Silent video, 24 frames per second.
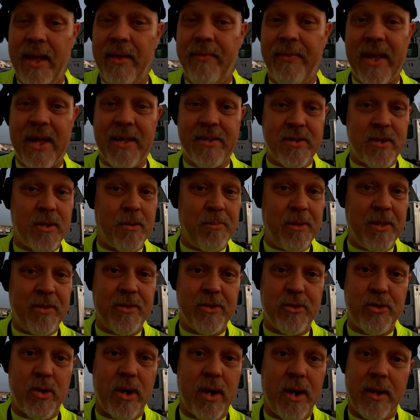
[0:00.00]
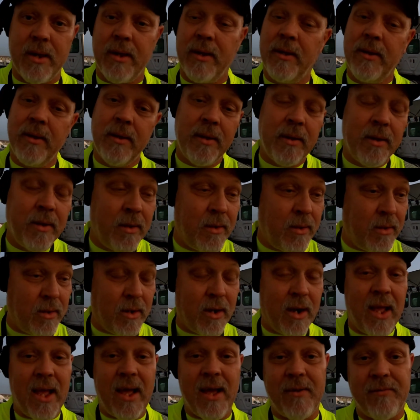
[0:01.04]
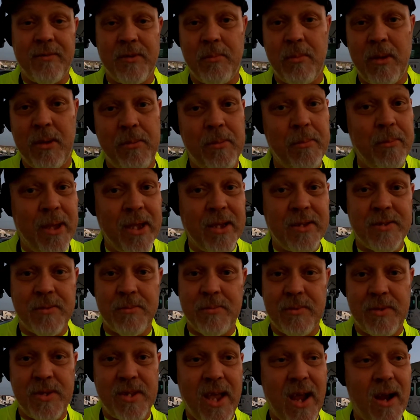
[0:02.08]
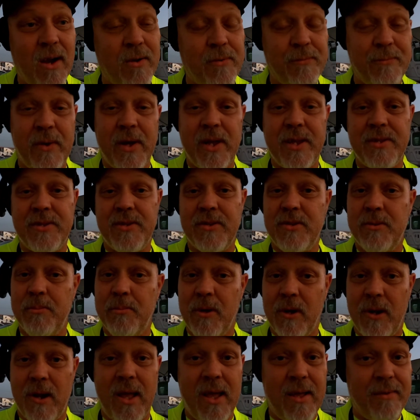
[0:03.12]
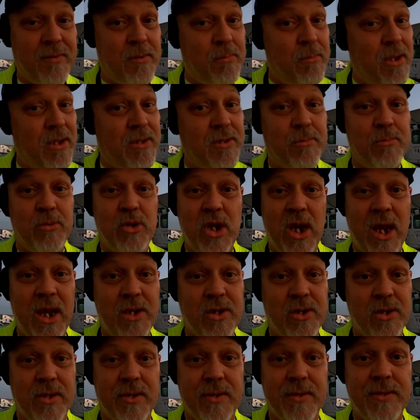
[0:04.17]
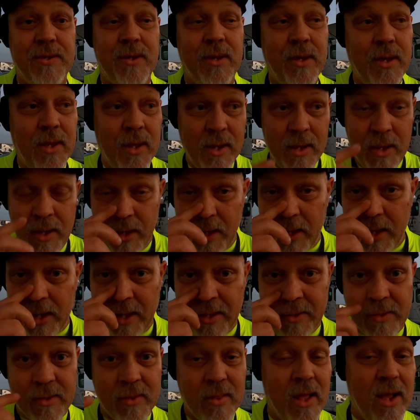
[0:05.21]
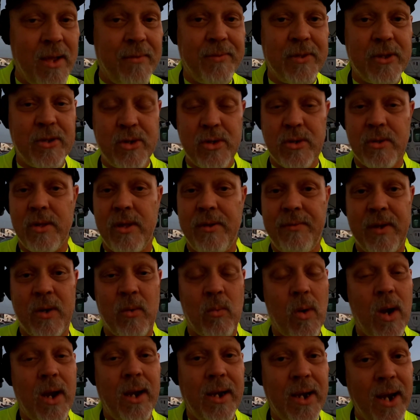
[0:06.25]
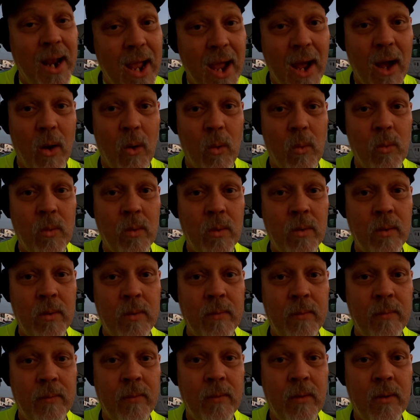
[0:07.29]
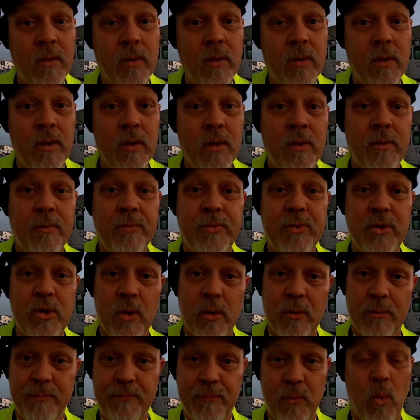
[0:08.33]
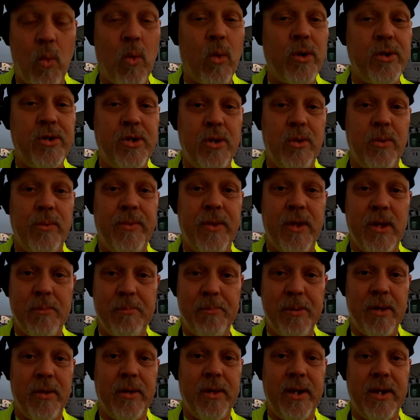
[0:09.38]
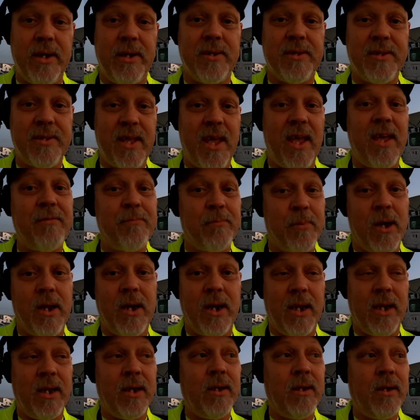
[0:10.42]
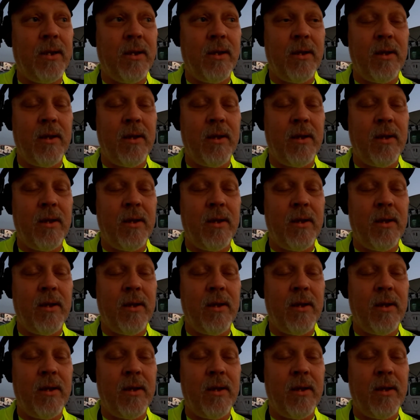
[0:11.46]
And that's going to be the trick. You're going to have to maybe make some sacrifices. You're going to have to make some changes in the life that you're living right now to afford you the ability to save money